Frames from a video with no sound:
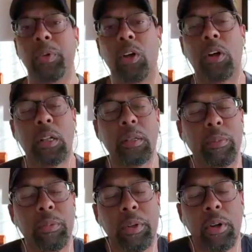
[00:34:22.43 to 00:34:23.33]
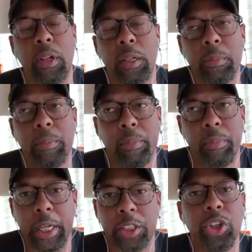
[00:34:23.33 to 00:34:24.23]
we all
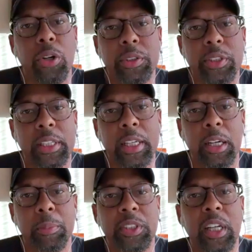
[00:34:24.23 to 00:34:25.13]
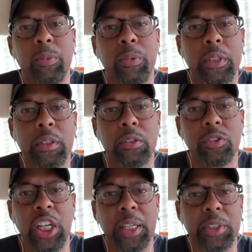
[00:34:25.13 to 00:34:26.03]
make jokes and get upset with
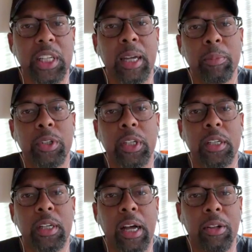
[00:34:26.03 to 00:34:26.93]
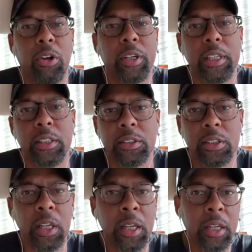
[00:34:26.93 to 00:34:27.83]
James Cameron and how long he's
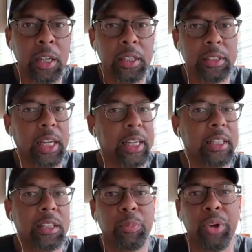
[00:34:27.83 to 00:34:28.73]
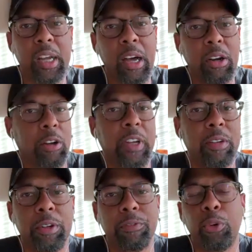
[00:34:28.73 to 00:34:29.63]
taken to bring out our
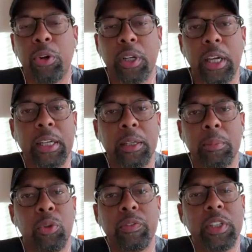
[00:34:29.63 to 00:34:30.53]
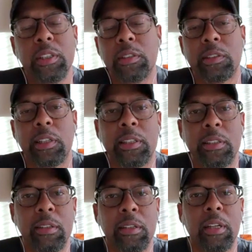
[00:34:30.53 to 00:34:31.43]
favorite 4K movies
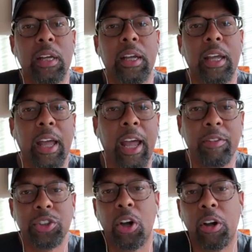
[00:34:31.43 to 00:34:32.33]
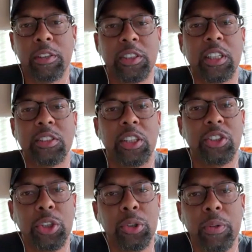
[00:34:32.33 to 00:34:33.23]
and Avatar
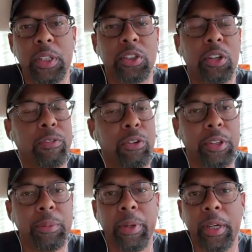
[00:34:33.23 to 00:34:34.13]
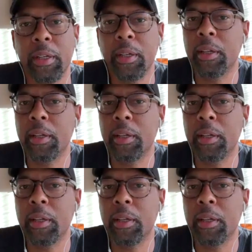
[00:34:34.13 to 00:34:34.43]
62 and so forth. But